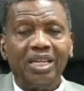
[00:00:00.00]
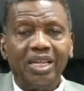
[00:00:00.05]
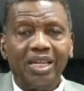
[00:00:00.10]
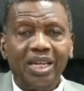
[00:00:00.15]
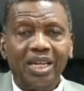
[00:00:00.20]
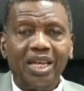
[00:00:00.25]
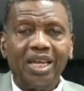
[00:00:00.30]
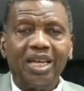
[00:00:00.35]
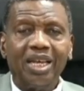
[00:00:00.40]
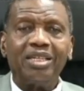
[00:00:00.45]

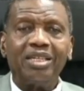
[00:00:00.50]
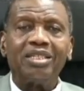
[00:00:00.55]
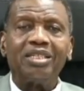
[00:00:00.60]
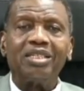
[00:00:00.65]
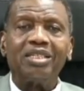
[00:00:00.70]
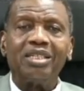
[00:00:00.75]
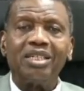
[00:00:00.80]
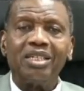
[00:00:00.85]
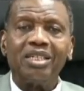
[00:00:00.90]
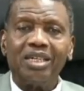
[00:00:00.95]

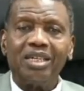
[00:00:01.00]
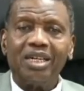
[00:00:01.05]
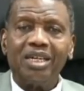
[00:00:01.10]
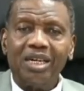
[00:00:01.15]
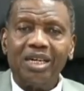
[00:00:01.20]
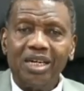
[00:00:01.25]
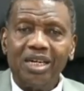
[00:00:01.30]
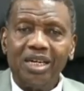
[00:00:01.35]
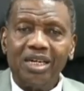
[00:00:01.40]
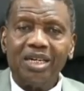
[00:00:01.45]
Let
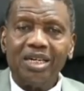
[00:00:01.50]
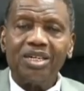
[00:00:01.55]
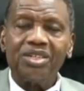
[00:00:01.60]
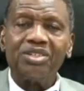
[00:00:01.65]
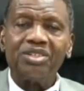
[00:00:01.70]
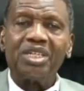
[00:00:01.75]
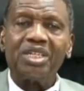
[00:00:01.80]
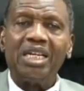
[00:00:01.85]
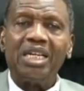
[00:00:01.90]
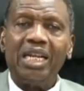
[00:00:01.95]

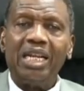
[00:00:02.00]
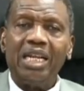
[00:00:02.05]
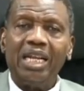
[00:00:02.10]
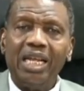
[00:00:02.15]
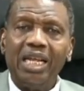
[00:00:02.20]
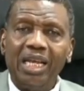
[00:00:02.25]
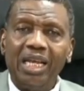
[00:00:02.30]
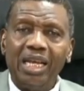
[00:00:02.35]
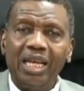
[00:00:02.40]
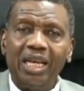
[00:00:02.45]
us
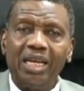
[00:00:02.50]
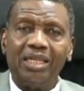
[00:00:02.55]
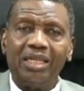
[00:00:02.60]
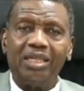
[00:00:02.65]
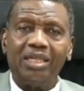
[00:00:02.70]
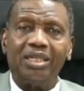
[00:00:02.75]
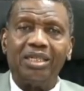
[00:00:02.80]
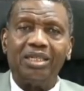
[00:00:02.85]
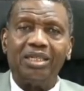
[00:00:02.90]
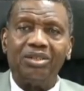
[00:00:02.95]

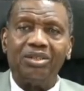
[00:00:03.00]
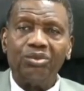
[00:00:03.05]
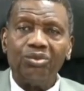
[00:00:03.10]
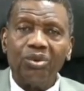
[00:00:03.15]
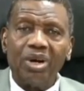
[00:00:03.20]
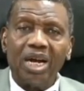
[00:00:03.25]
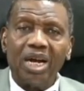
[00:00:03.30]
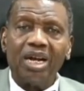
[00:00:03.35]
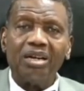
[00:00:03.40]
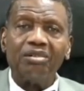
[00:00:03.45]
learn
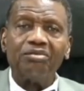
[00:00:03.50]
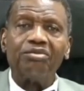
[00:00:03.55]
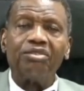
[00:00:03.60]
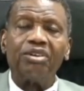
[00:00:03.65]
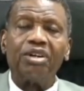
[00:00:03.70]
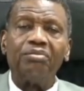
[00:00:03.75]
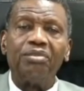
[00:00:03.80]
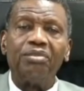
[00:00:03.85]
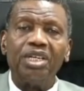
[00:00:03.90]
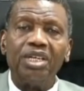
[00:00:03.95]
one
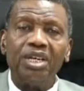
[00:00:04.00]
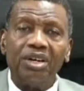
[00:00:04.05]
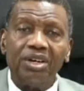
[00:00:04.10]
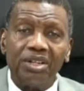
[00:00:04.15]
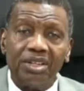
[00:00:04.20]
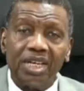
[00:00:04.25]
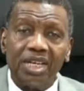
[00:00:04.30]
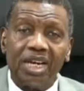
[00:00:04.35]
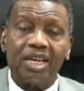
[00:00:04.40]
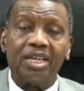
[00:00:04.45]
from the
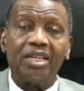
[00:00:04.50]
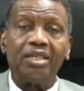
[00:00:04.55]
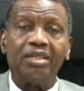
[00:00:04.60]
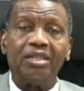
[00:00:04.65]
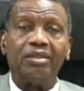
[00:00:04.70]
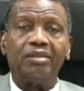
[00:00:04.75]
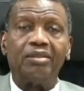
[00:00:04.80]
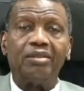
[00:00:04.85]
other.